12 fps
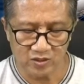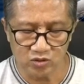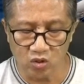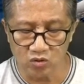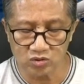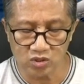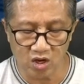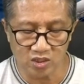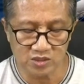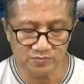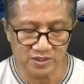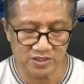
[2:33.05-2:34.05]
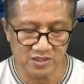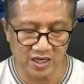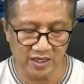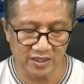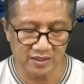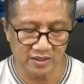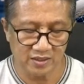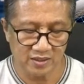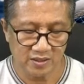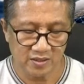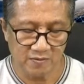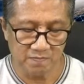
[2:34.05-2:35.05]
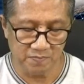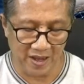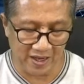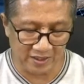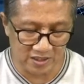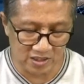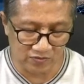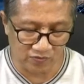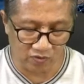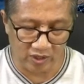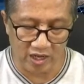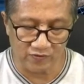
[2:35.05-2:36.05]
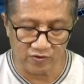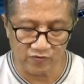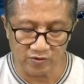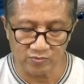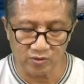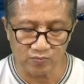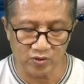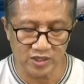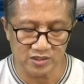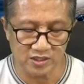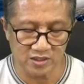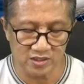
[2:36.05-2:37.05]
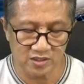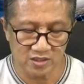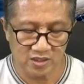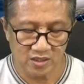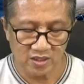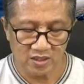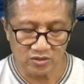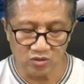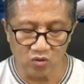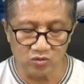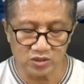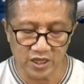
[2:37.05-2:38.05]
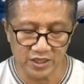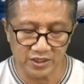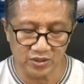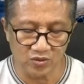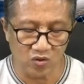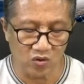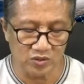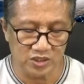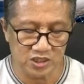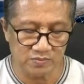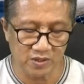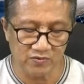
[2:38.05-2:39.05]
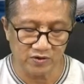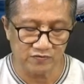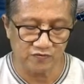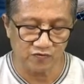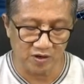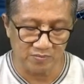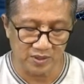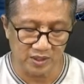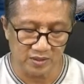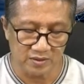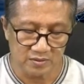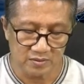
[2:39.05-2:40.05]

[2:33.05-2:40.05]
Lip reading: Don't toss me aside. Banish forever from your presence. Don't take your Holy Spirit from me.